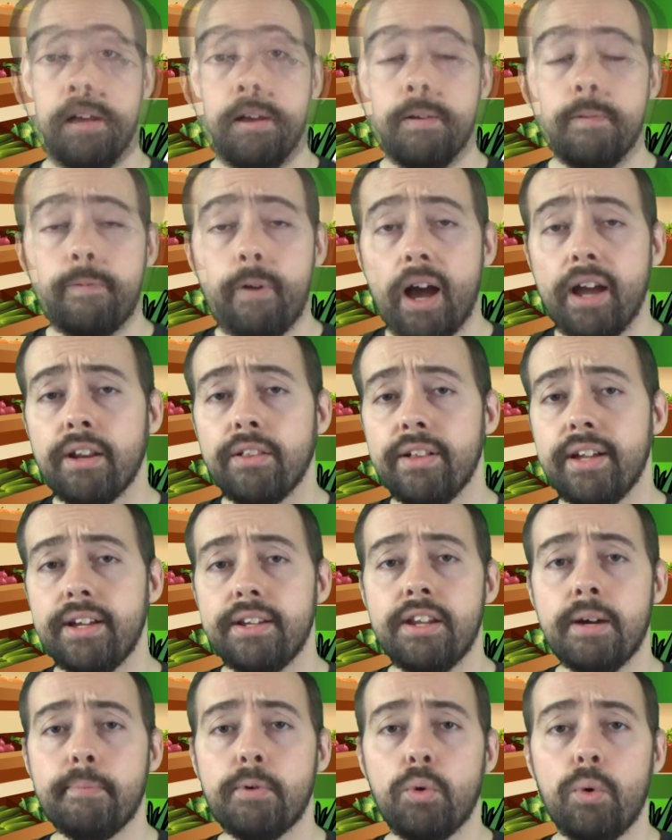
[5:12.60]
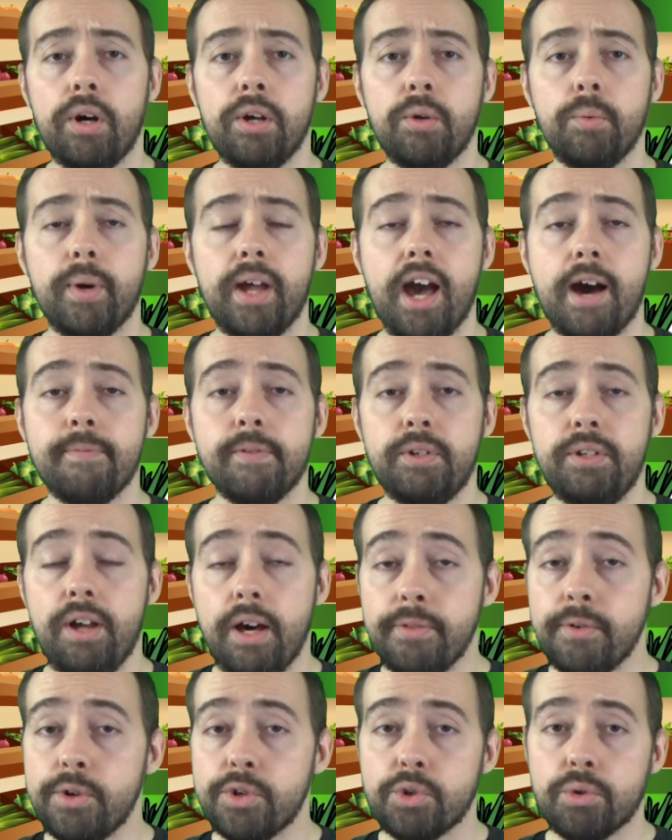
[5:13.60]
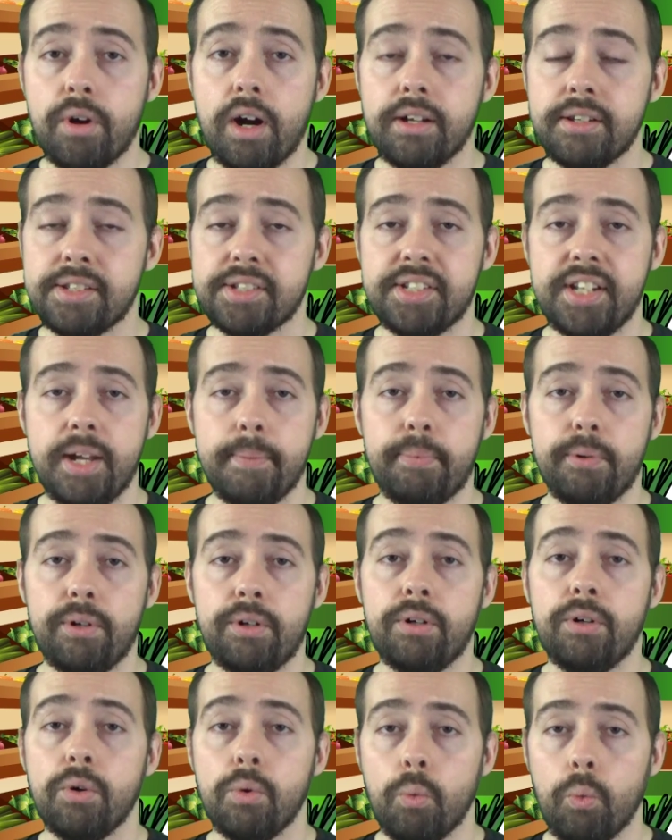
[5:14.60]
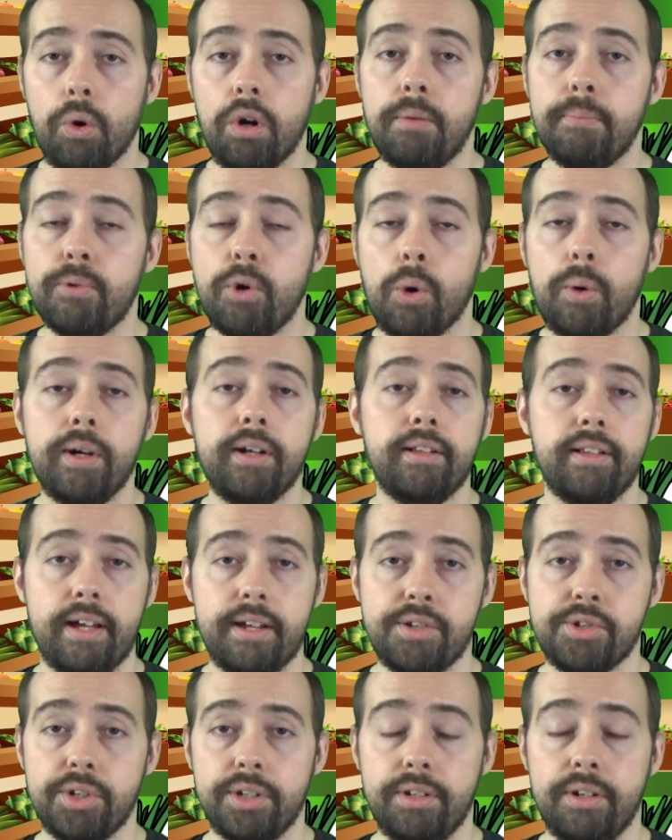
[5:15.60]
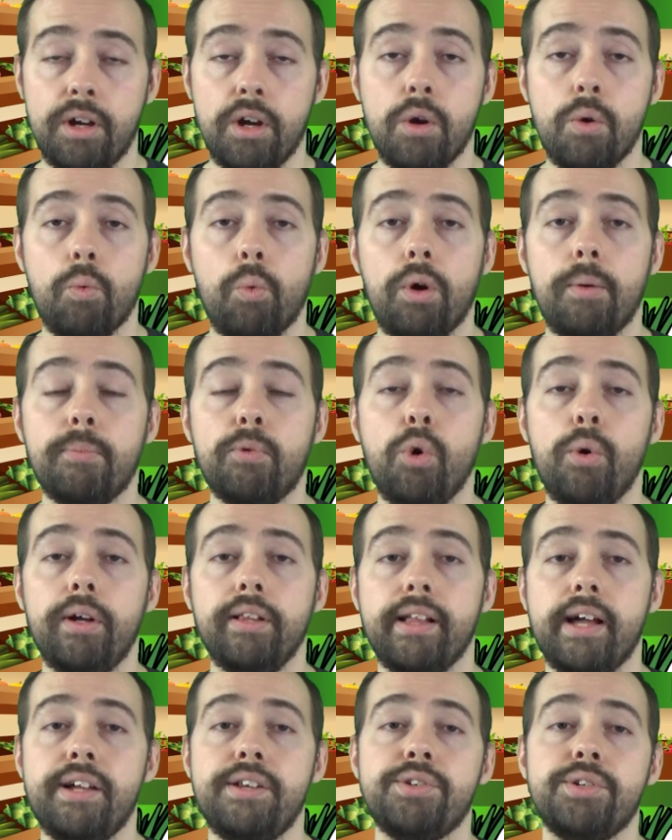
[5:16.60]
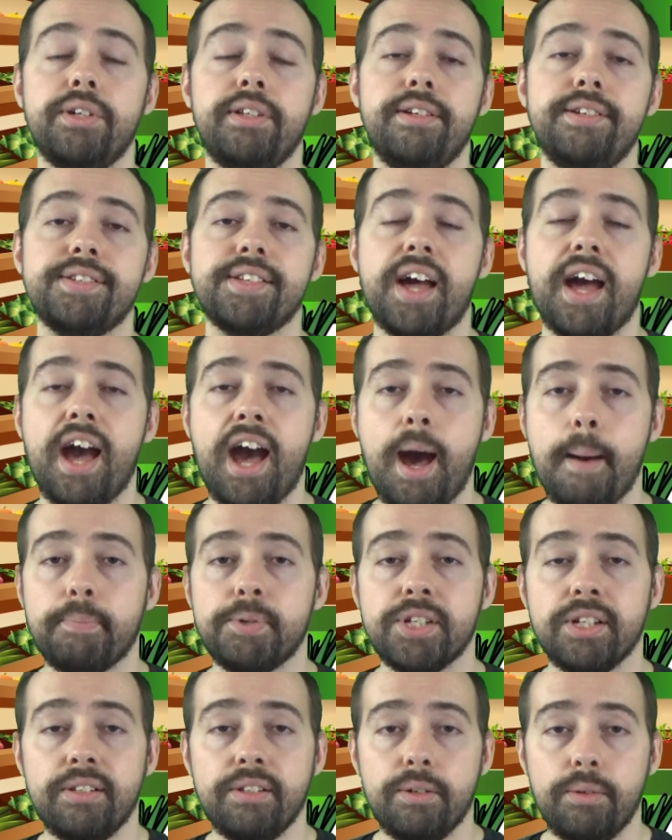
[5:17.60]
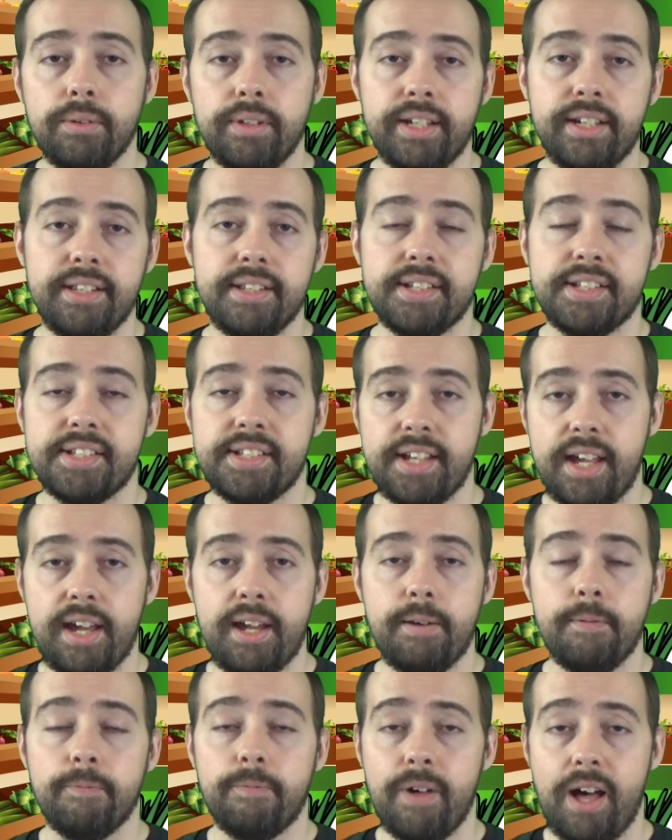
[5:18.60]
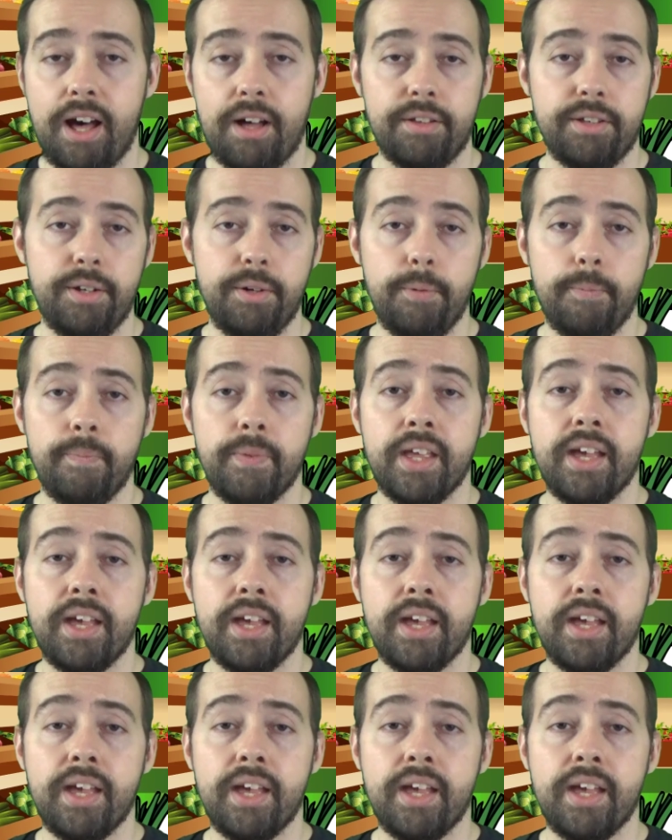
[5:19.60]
Finally, at number 1, we have another Tron staple, Worm Coil Engine. Worm Coil Engine is absolutely insane value.